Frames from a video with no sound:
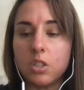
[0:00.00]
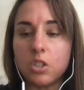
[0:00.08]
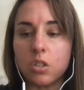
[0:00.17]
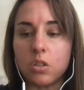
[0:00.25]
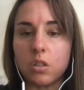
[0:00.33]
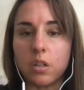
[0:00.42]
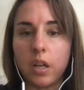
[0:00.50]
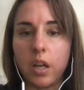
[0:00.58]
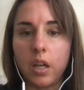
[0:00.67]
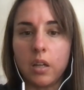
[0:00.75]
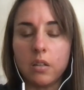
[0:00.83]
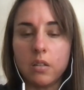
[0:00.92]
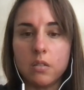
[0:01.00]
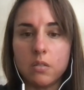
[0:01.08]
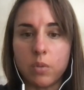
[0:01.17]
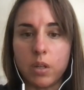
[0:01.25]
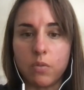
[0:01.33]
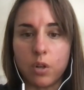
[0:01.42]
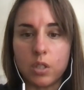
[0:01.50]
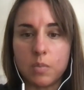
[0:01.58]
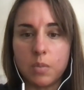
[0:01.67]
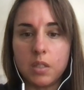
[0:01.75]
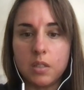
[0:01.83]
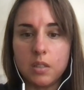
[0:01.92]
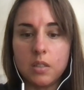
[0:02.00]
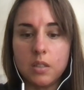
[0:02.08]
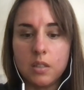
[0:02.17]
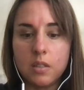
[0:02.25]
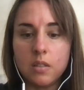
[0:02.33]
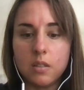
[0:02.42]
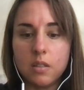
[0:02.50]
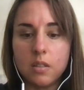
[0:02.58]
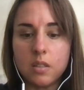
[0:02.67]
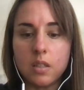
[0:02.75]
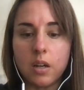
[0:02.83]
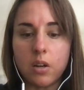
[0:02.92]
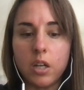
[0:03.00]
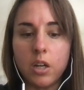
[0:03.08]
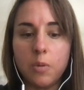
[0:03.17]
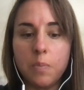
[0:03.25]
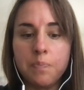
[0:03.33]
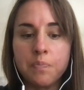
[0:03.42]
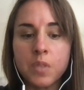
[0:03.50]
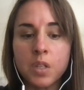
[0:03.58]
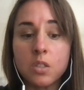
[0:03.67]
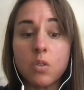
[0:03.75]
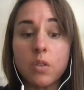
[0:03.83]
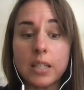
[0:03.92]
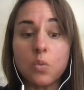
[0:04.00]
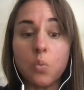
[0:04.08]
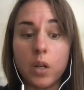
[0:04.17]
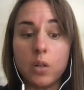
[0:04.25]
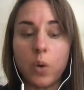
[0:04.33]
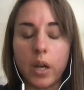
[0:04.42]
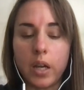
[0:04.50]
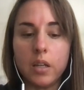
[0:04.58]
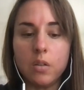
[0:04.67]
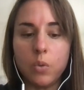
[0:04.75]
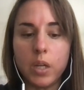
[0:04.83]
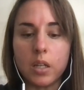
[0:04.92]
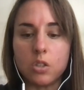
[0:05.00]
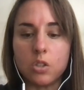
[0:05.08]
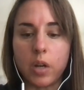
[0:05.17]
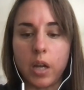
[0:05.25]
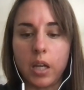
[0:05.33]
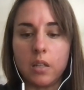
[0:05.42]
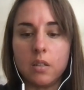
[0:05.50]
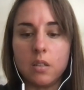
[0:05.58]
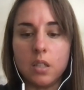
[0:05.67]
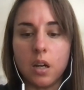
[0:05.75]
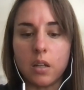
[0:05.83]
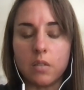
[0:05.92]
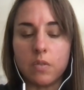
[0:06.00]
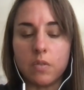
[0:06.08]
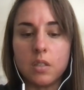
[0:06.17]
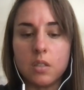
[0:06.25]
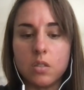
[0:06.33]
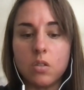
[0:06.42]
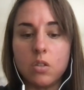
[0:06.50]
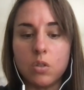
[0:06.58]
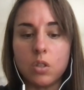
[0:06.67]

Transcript: learning reinforcement scenario. So that's one way we can train young infants. So you can